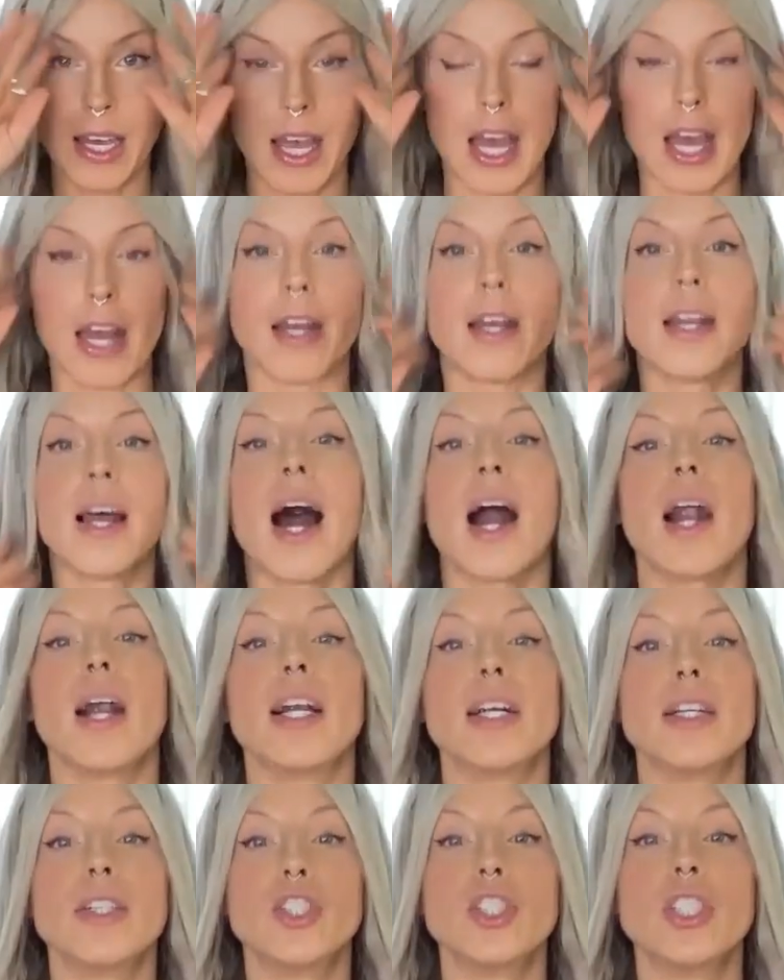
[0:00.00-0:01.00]
And
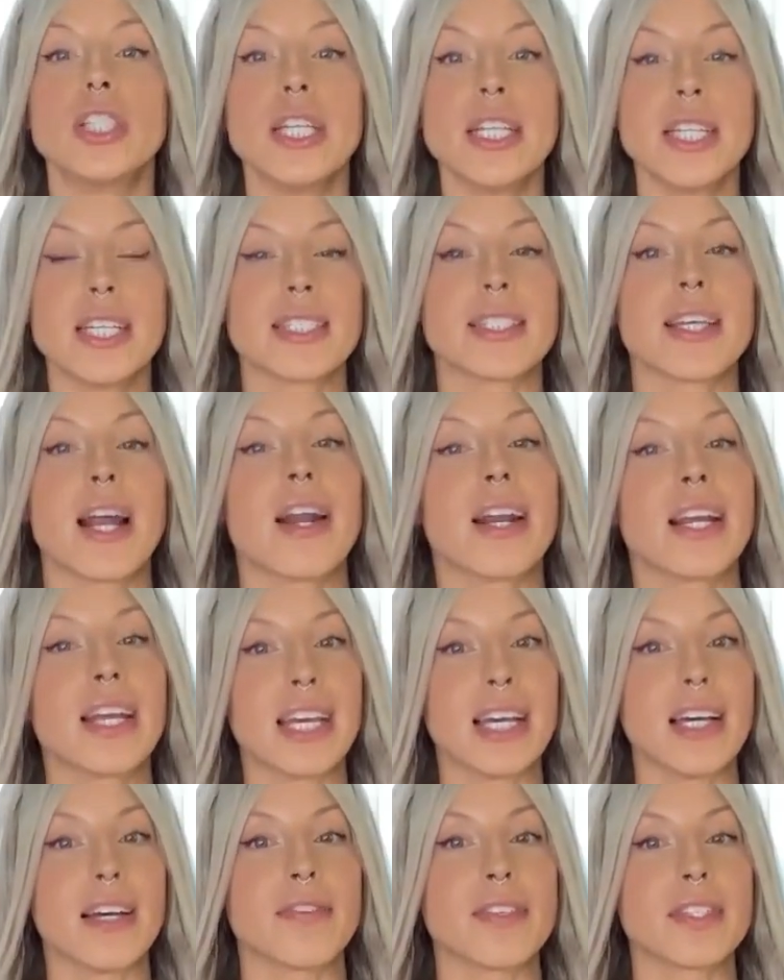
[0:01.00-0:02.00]
our genius, our
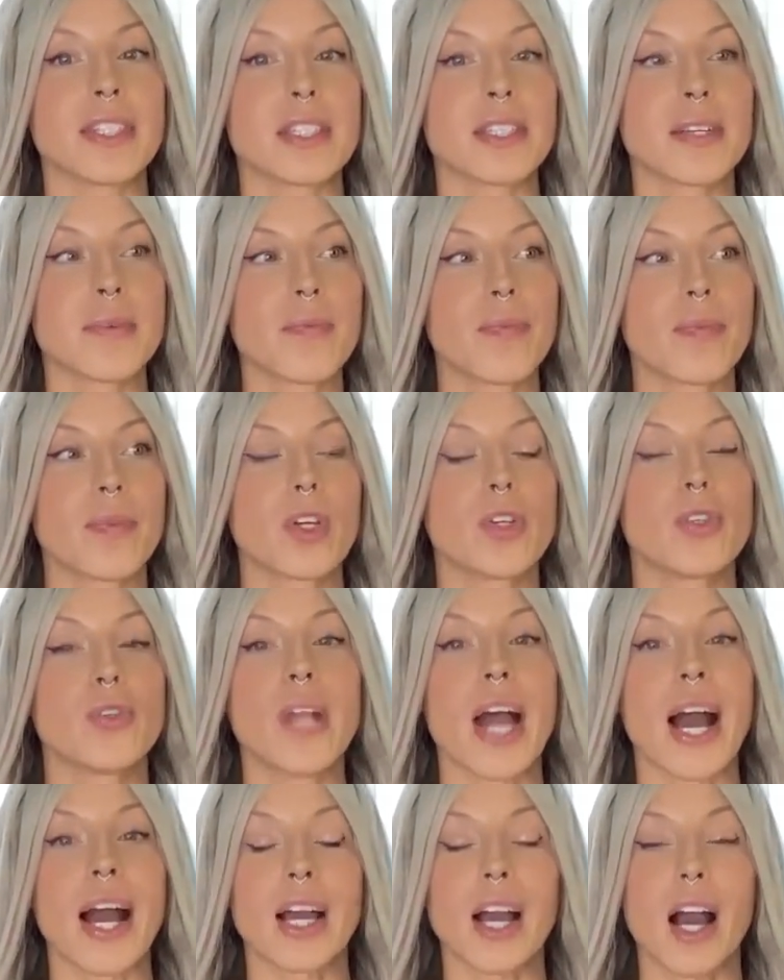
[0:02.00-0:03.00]
gifts, do
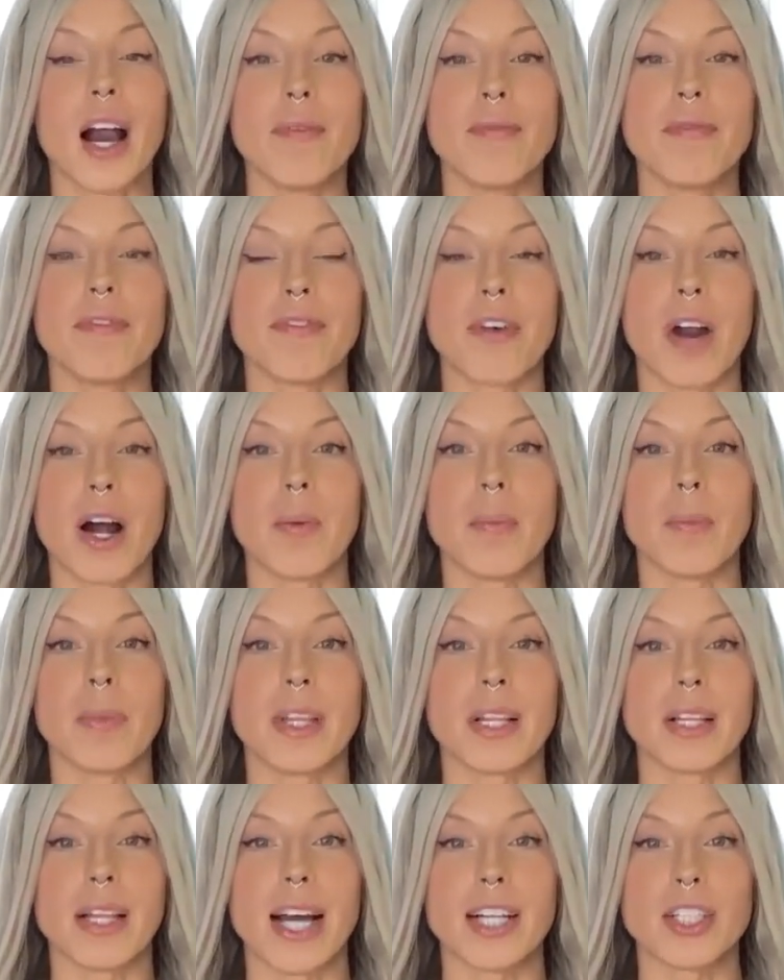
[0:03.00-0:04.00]
not come from
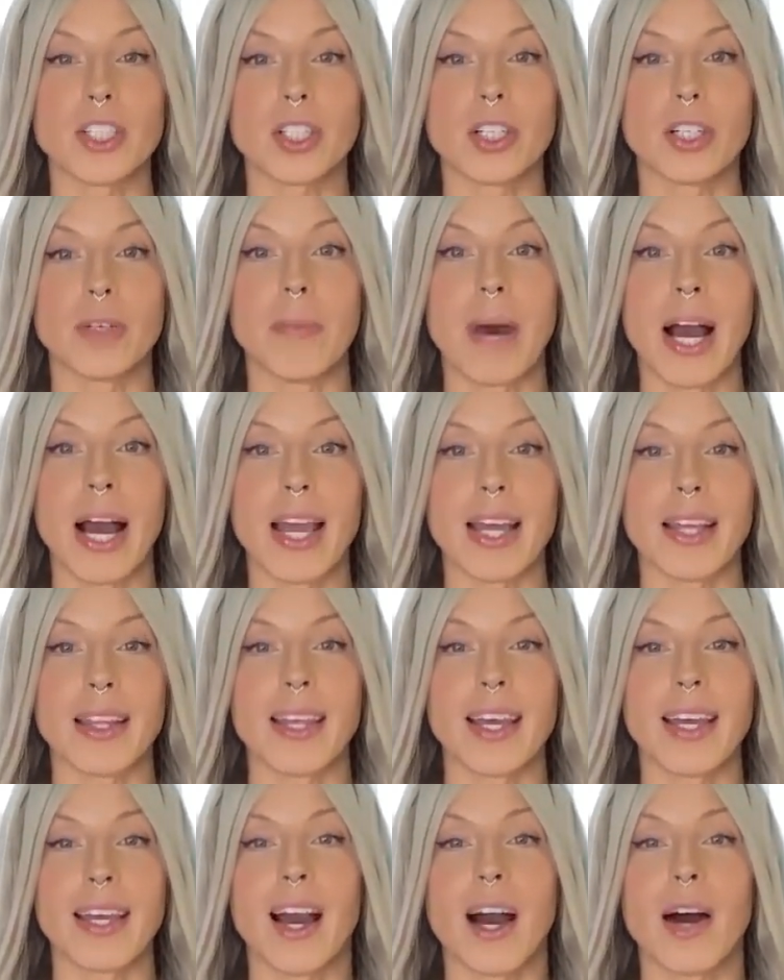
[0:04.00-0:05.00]
the logical
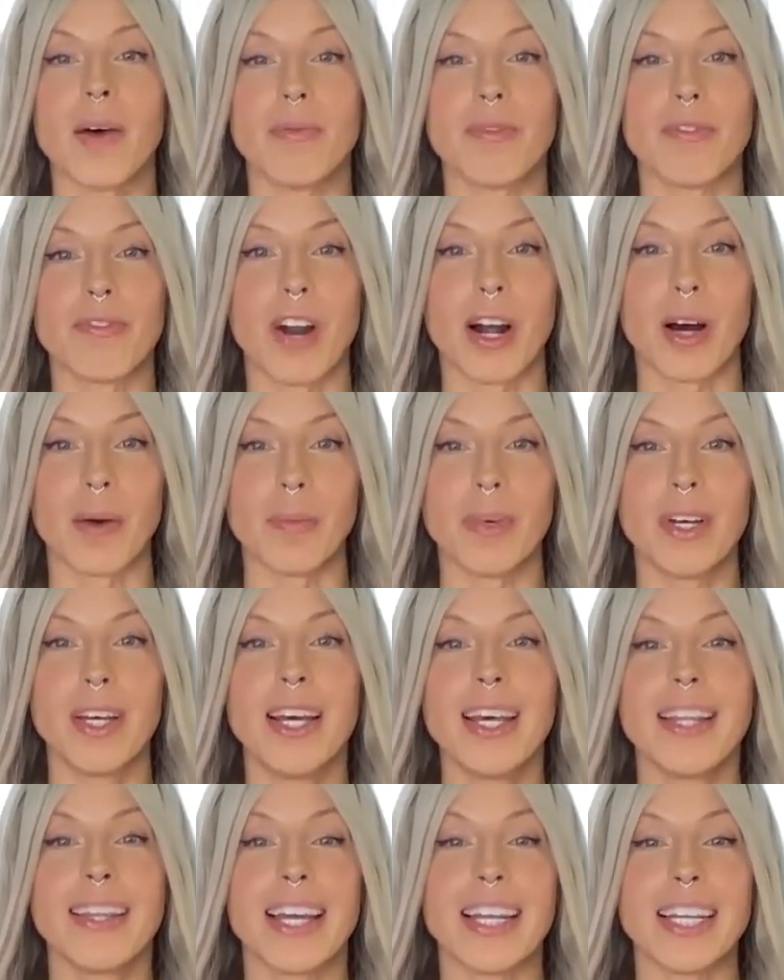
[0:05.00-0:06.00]
mind. They come from
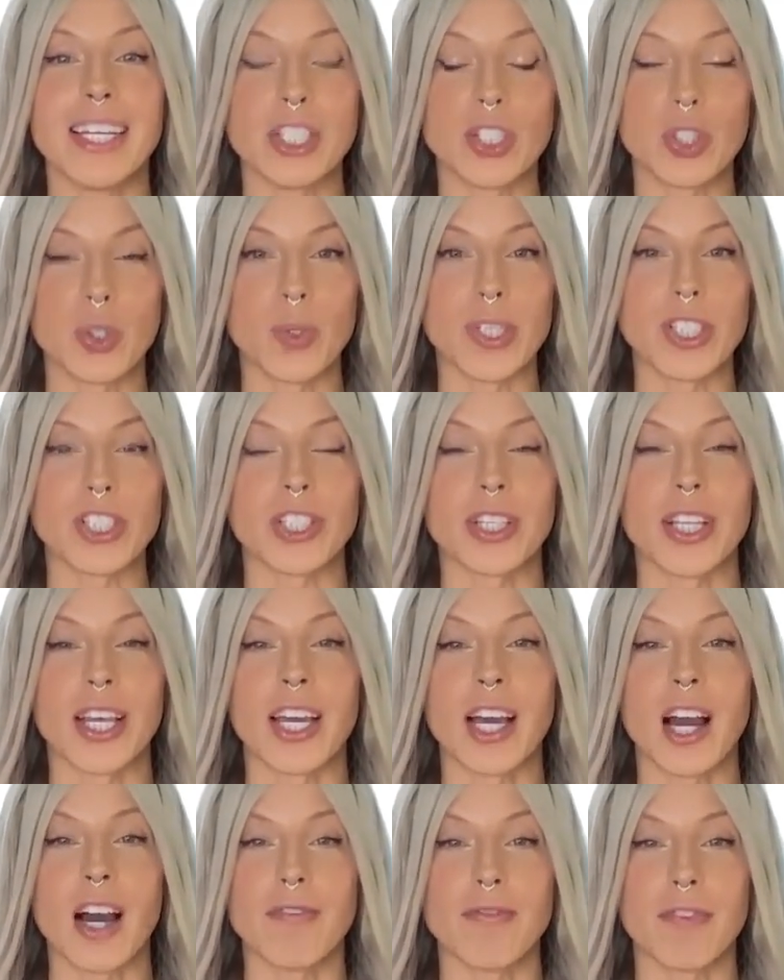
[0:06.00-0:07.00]
that intuition. They
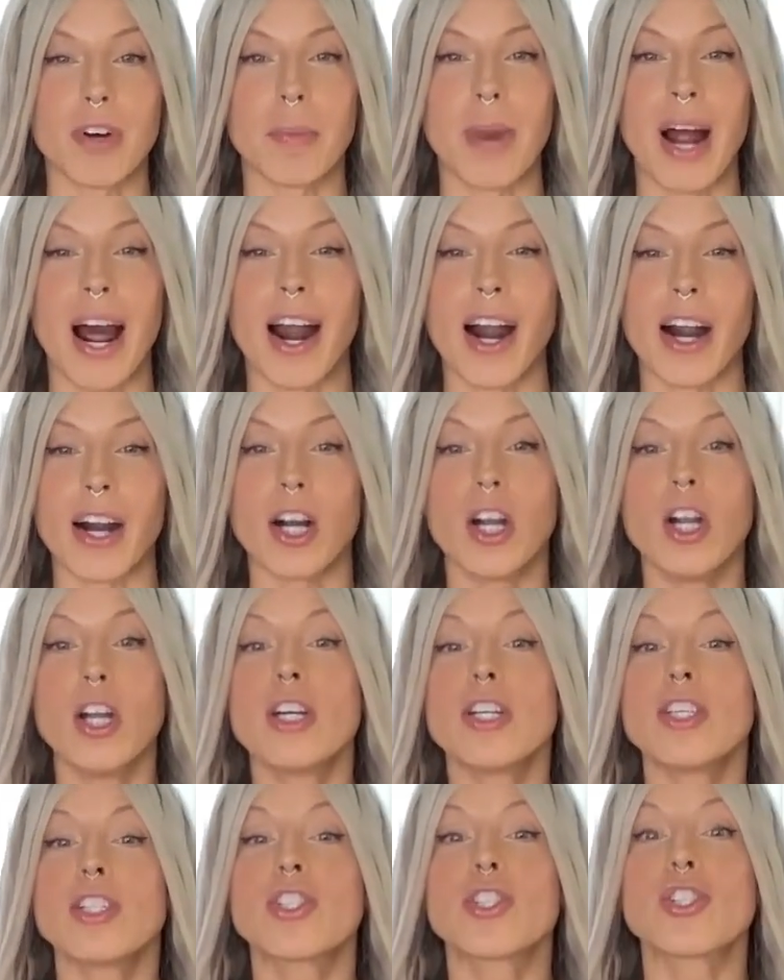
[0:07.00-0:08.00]
come from our
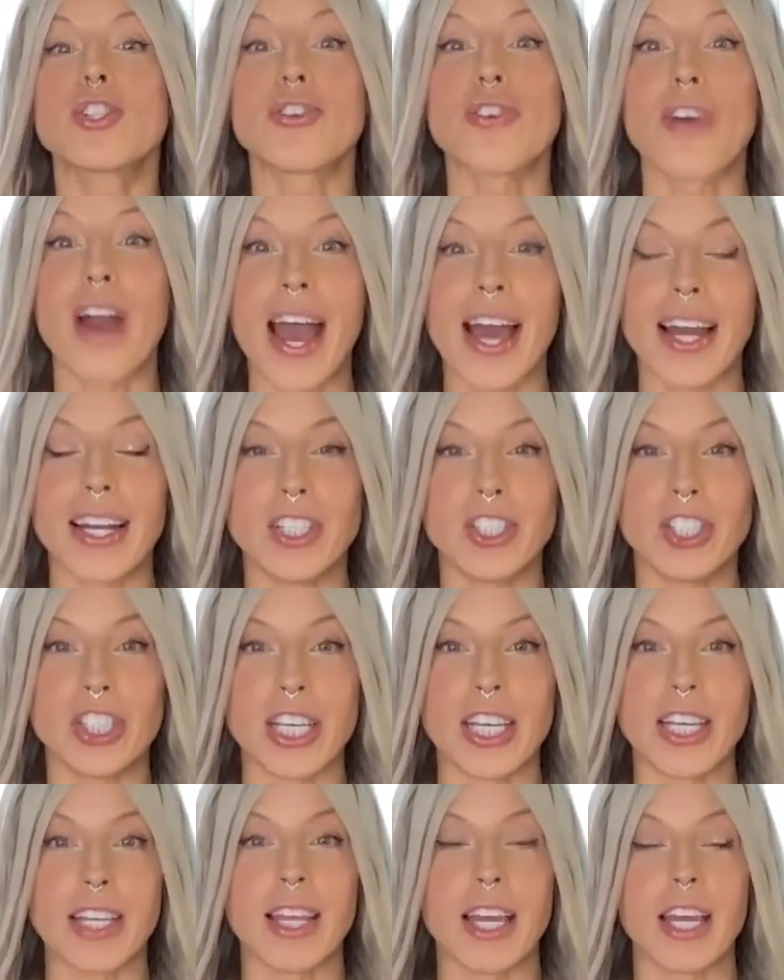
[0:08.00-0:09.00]

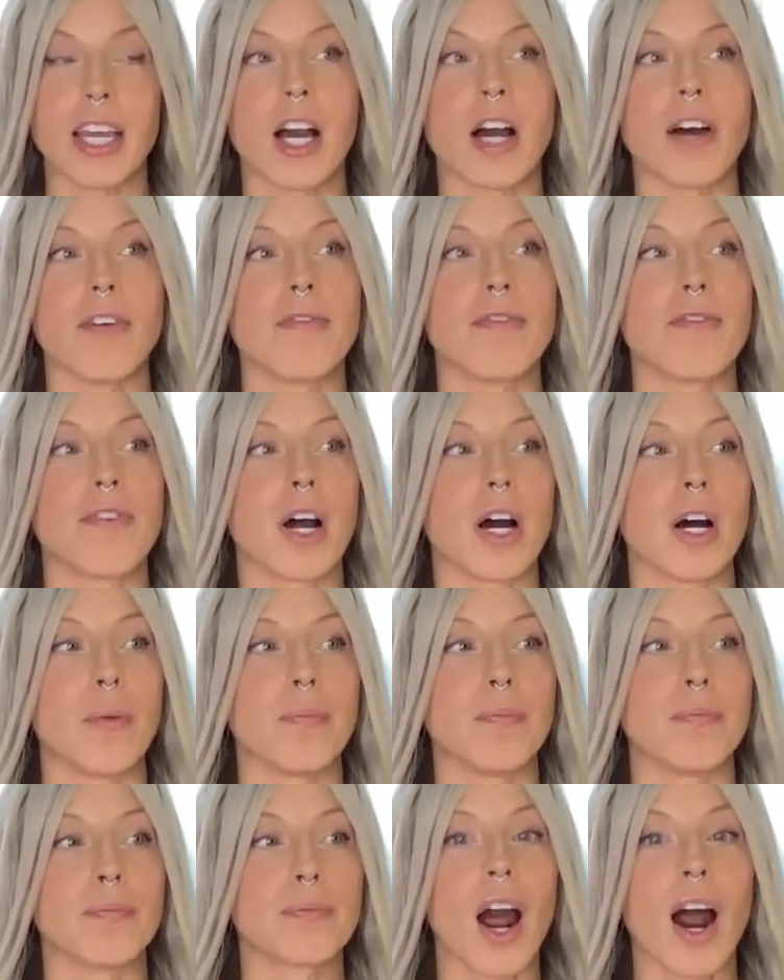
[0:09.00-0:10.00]
strategy. They come
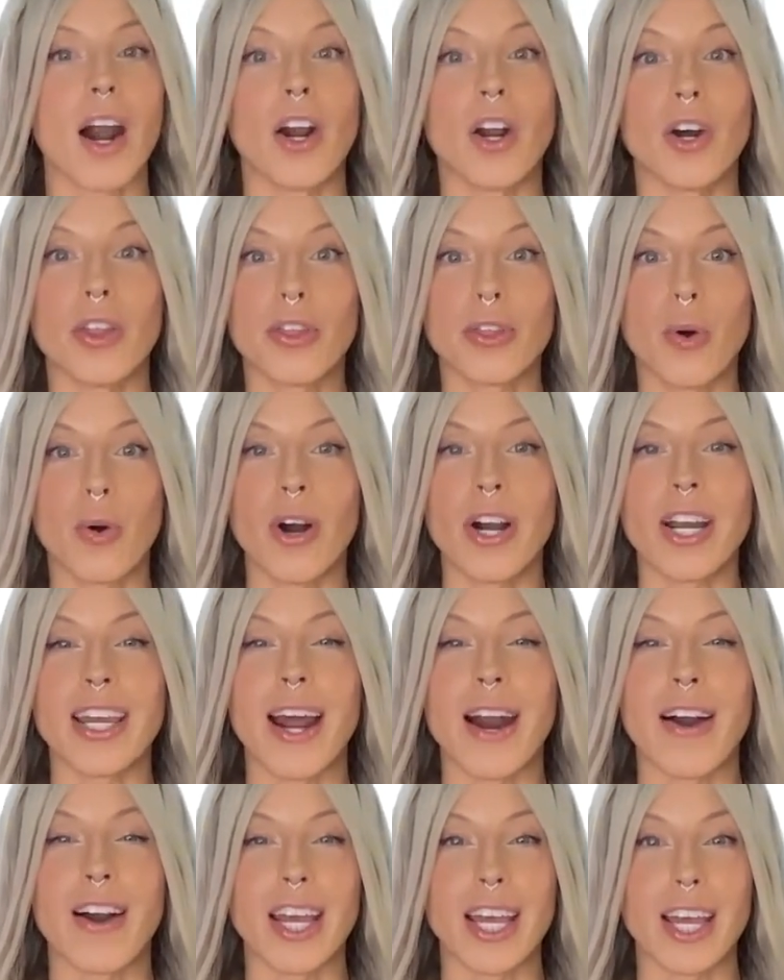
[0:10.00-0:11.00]
from our
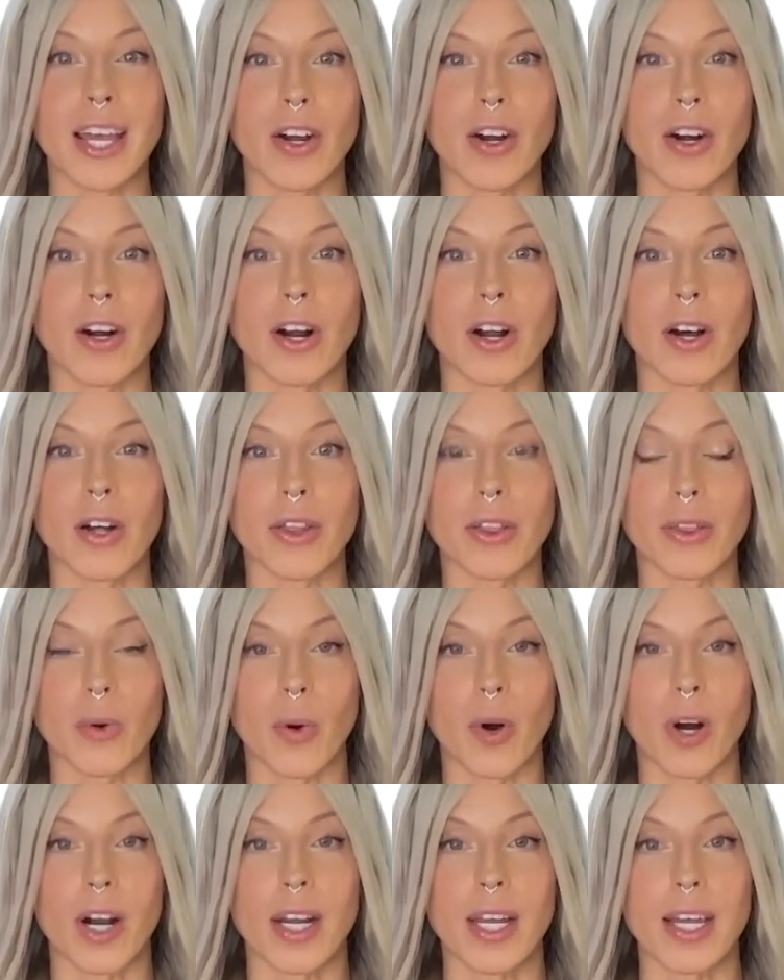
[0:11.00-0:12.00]
authority, our inner
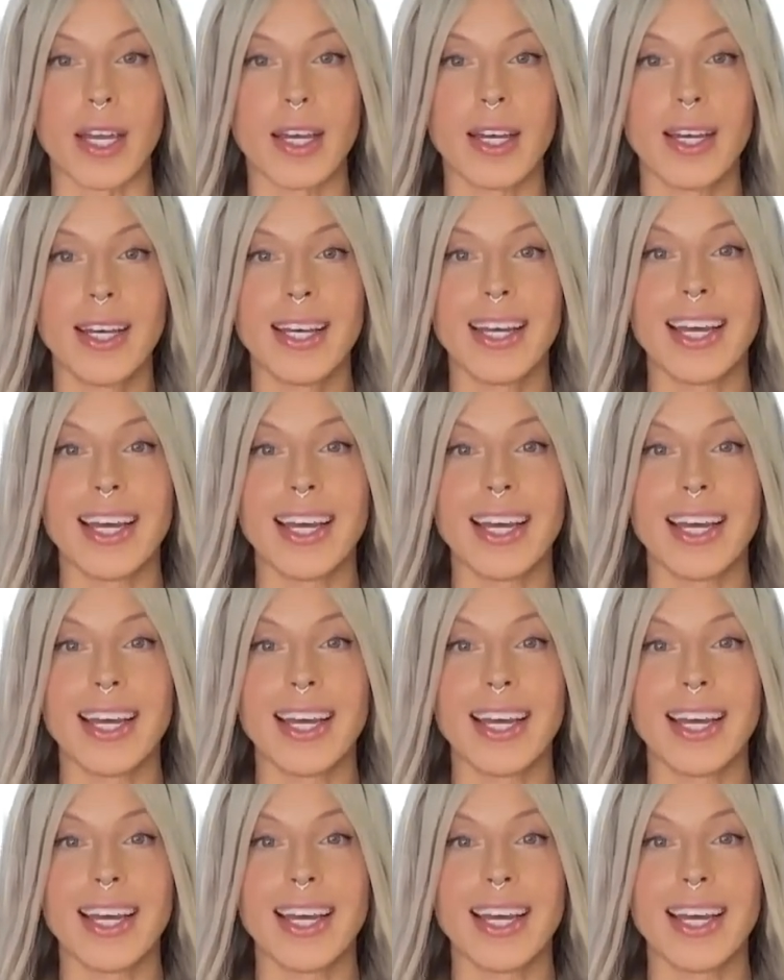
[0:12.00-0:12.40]
authority.